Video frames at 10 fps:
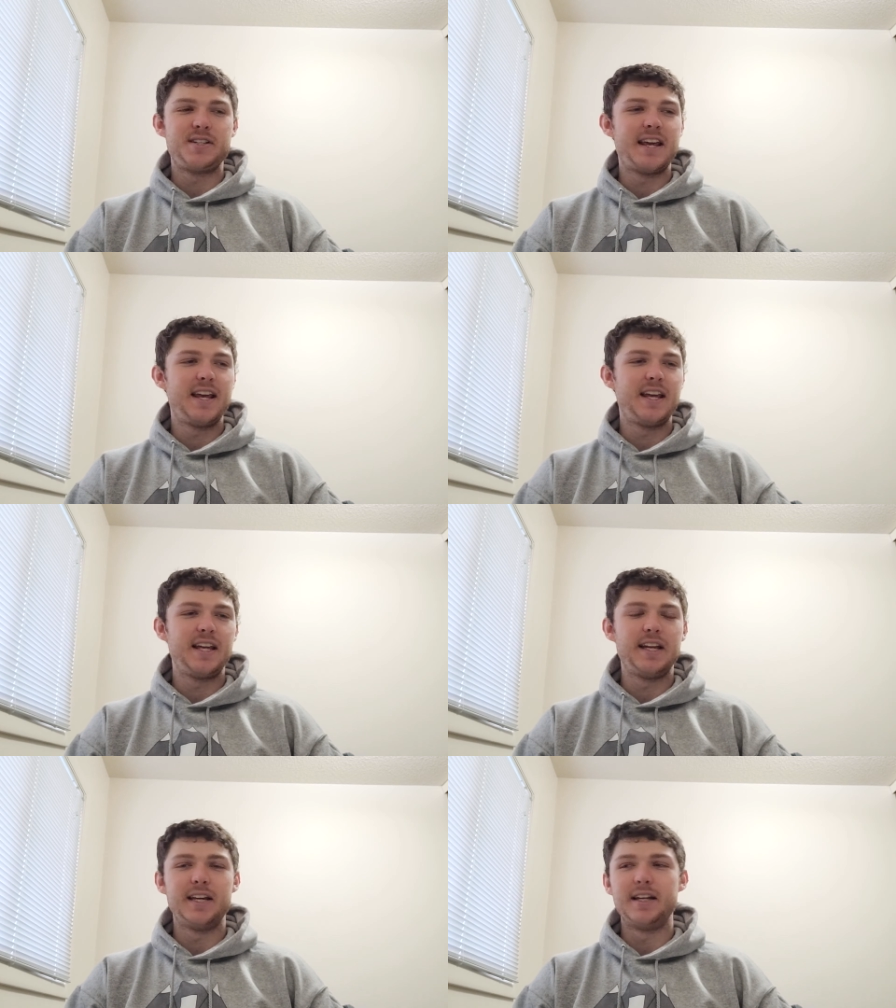
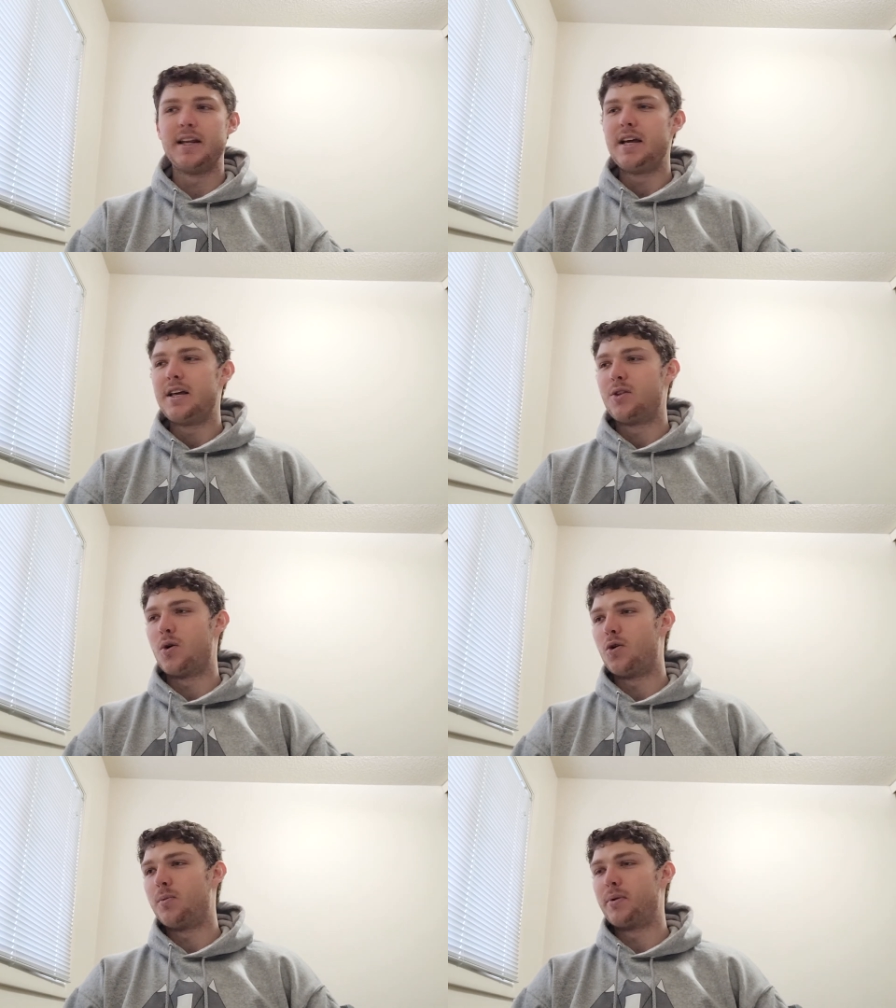taking in the
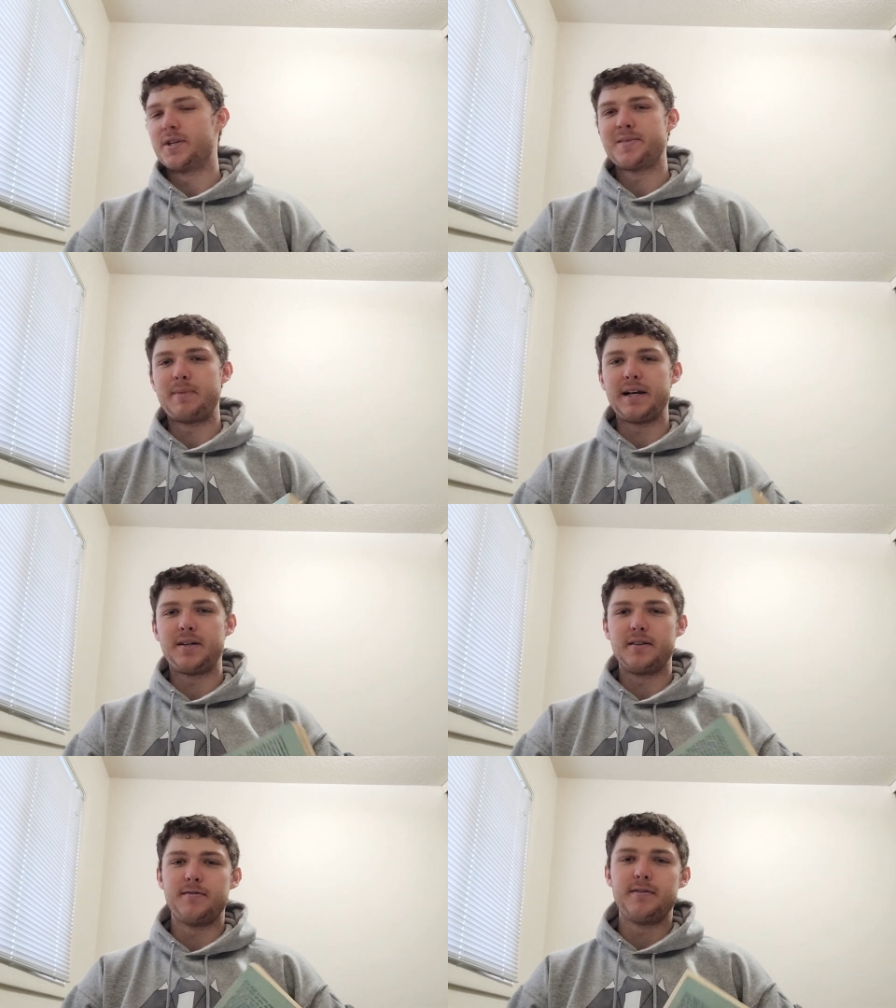whole
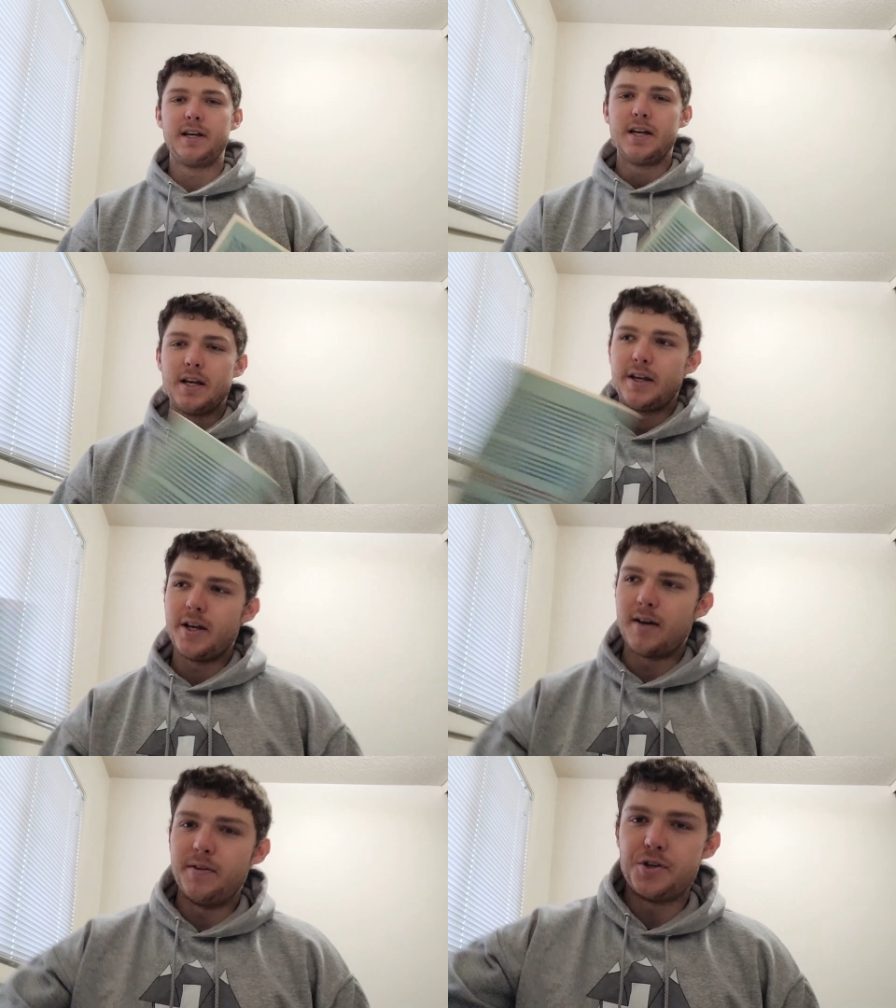perspective
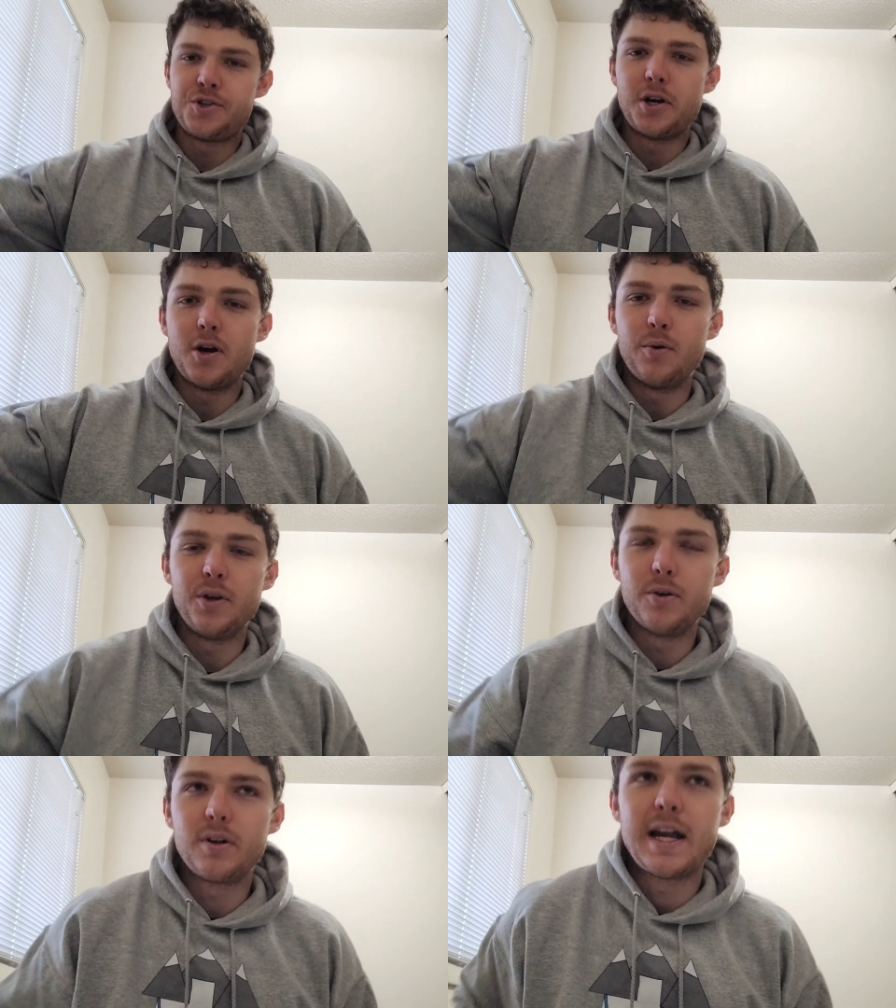of the
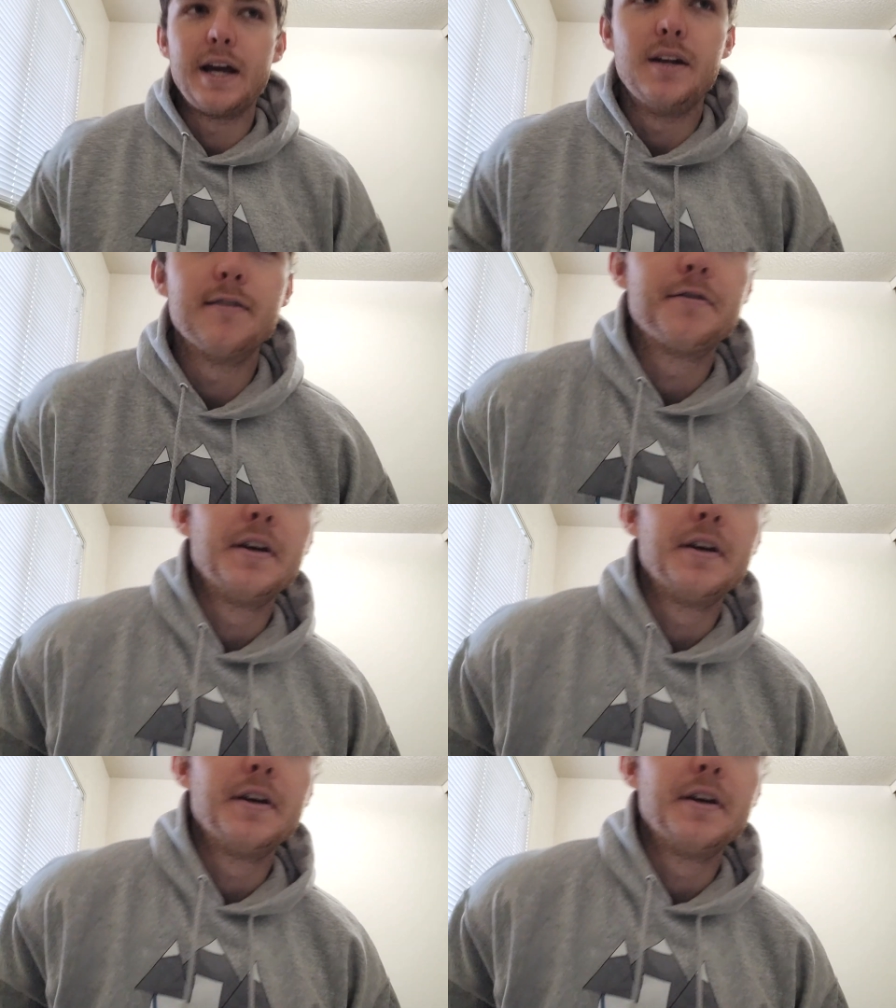show, kind of